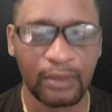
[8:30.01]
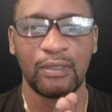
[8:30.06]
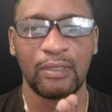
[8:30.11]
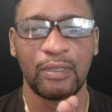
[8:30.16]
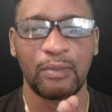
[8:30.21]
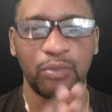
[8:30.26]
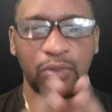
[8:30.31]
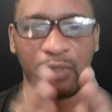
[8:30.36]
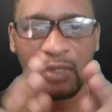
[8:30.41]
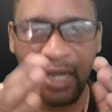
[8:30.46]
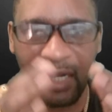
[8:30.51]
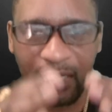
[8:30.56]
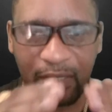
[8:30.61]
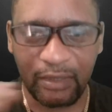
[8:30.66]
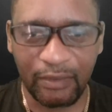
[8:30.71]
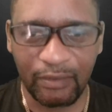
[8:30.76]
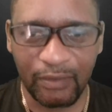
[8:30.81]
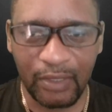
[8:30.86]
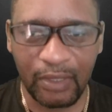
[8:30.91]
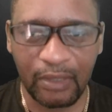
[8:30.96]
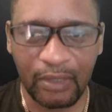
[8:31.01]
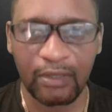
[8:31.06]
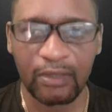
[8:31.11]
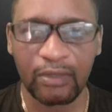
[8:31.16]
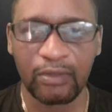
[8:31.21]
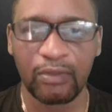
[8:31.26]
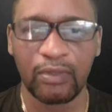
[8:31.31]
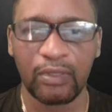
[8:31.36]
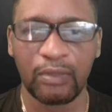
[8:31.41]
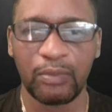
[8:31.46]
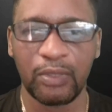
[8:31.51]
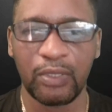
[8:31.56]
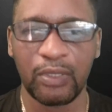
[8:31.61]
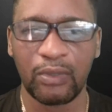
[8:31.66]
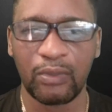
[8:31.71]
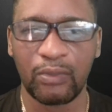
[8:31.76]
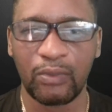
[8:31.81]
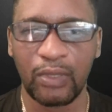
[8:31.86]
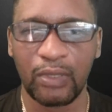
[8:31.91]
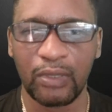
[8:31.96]
The proactive leader is going to be
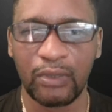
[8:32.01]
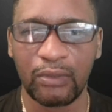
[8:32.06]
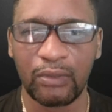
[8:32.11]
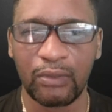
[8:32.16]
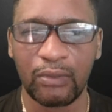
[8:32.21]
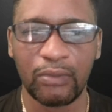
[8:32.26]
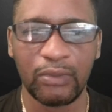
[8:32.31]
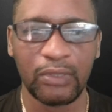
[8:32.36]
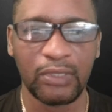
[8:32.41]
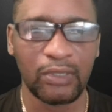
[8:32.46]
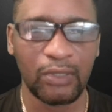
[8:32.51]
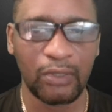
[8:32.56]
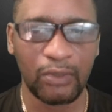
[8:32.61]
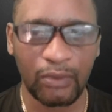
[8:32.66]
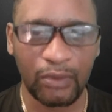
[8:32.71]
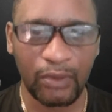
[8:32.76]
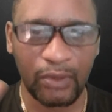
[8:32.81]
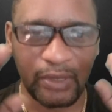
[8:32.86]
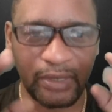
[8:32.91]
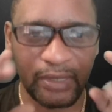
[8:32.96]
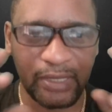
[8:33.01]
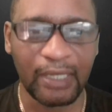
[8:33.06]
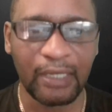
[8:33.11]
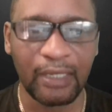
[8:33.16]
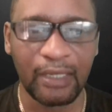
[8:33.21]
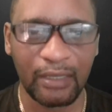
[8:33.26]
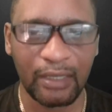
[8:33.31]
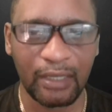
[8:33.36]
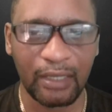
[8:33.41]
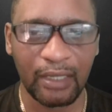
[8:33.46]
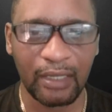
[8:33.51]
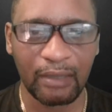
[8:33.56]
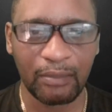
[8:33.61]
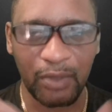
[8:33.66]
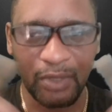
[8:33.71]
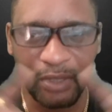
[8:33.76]
the one who is not only thinking ahead,